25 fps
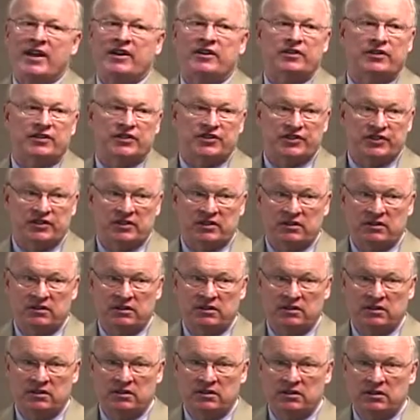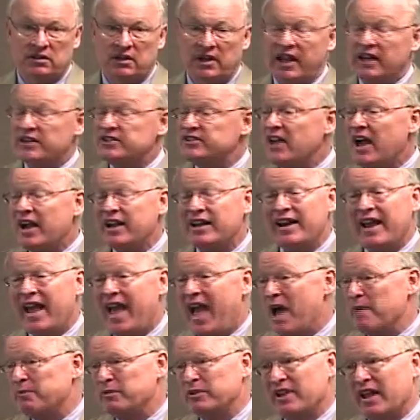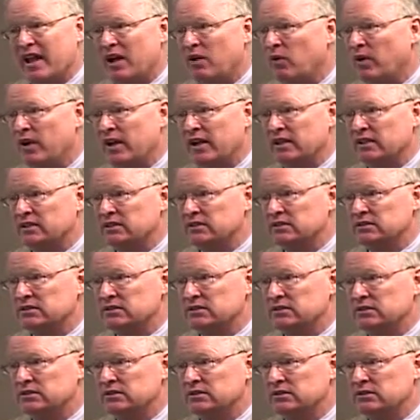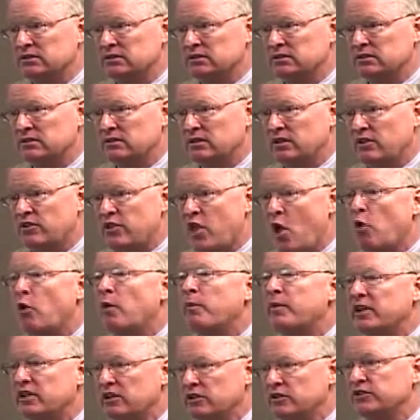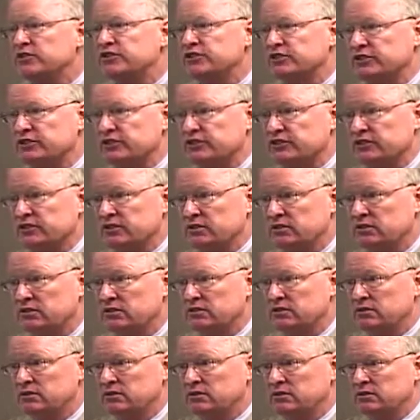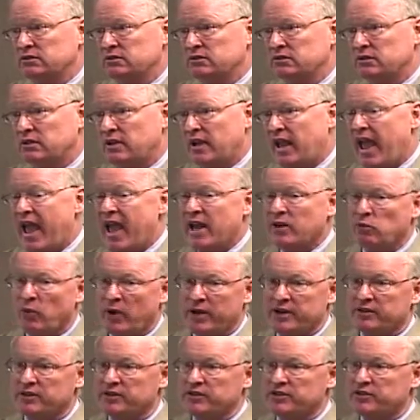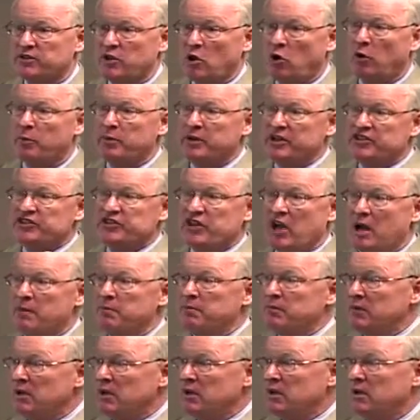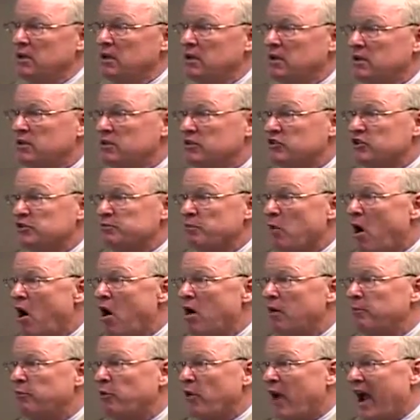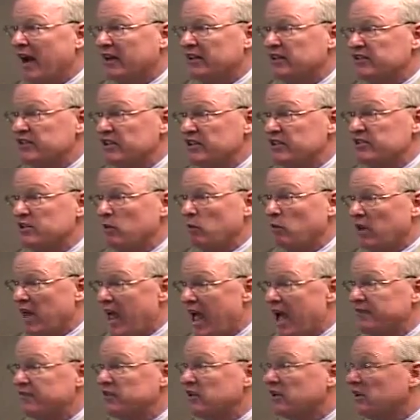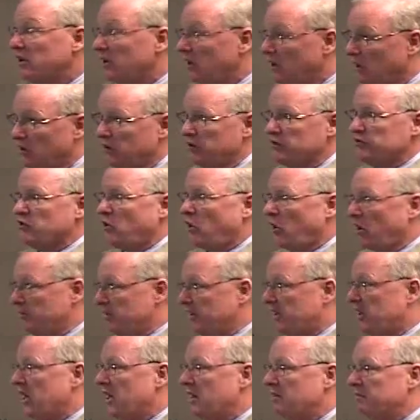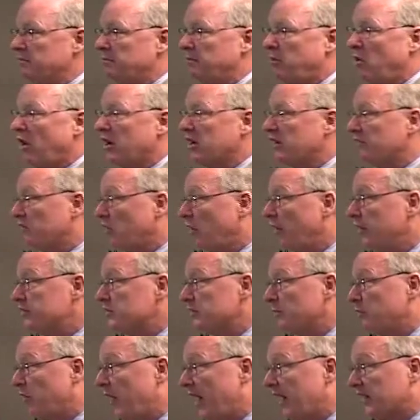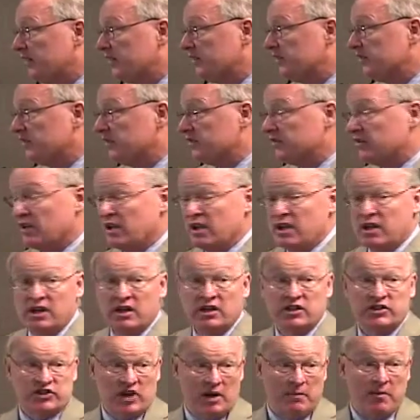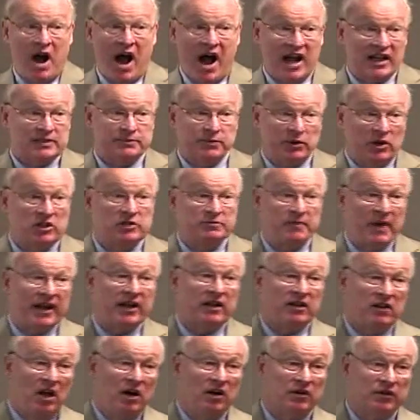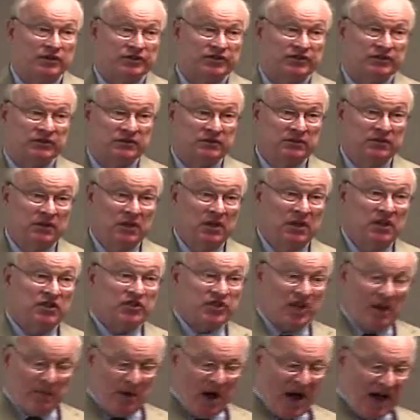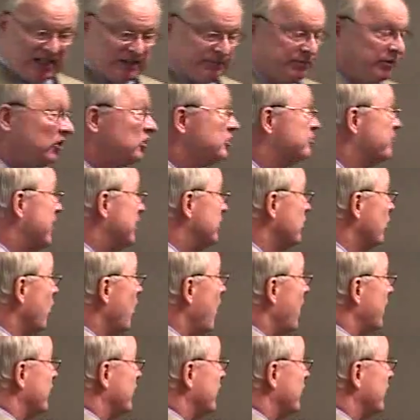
winners, it's not going to happen that way. There will be losers and winners. There will be some small practices that will have to close or become part of larger practices. Some hospitals may close. Some hospitals may no